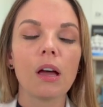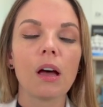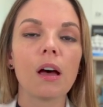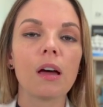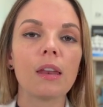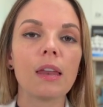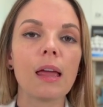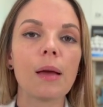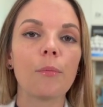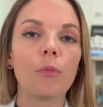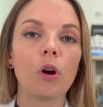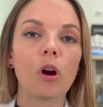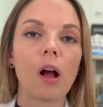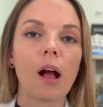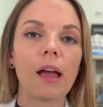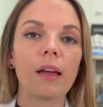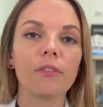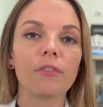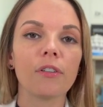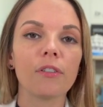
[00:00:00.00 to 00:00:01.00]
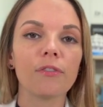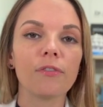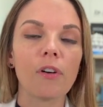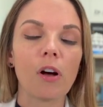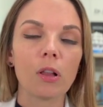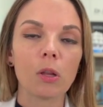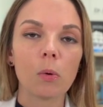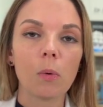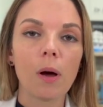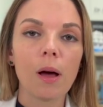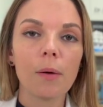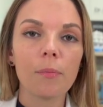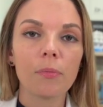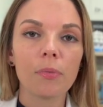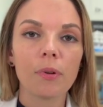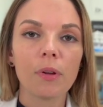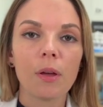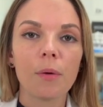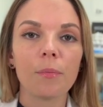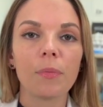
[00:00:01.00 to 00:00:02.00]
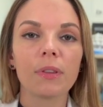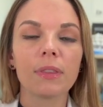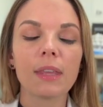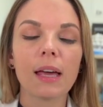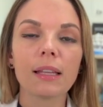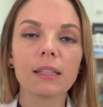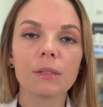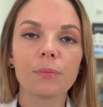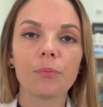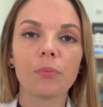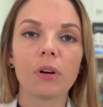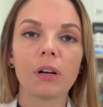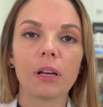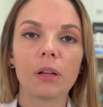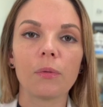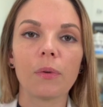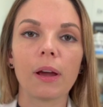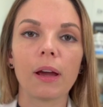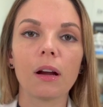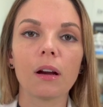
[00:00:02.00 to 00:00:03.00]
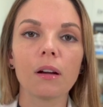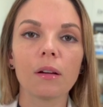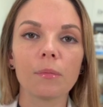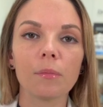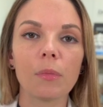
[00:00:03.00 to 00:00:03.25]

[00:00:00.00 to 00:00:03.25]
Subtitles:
an MRI for follow-up, but that's pretty rare.